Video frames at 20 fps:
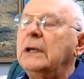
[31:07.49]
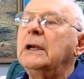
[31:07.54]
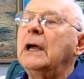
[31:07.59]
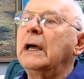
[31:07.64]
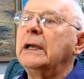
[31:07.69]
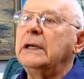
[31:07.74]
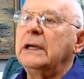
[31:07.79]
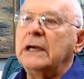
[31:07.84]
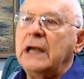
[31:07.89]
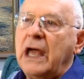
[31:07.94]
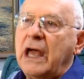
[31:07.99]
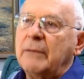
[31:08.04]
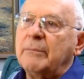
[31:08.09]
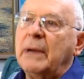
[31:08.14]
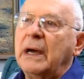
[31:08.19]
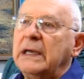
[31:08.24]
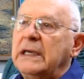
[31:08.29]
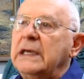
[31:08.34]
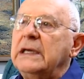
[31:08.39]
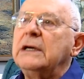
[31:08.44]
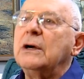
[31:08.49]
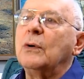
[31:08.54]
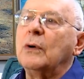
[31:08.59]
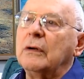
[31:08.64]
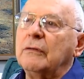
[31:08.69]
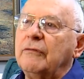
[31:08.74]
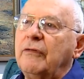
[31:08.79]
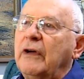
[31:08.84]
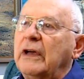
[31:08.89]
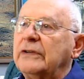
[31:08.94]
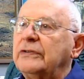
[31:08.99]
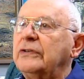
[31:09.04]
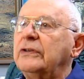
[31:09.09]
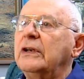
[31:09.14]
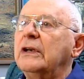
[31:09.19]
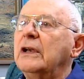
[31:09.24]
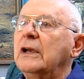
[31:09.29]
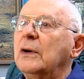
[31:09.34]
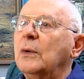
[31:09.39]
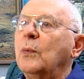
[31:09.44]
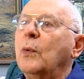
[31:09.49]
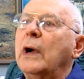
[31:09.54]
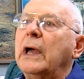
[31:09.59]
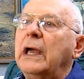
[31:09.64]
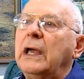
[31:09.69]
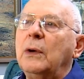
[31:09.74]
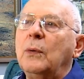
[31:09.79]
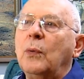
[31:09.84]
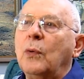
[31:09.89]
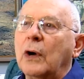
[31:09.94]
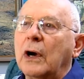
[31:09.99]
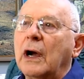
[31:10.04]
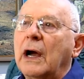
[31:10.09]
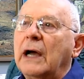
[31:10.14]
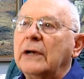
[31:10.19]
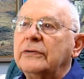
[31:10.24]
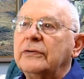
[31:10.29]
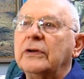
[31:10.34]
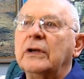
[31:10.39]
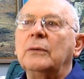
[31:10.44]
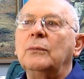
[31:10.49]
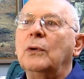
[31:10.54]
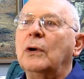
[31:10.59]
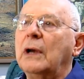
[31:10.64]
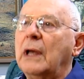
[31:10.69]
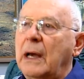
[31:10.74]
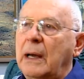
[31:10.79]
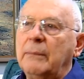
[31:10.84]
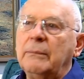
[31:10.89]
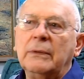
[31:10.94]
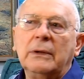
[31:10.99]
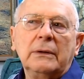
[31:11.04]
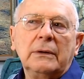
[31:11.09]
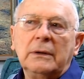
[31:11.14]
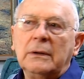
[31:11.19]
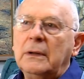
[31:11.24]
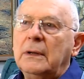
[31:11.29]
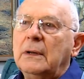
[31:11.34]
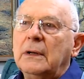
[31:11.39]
I didn't have my ego invested in a way where I said, well, I'm the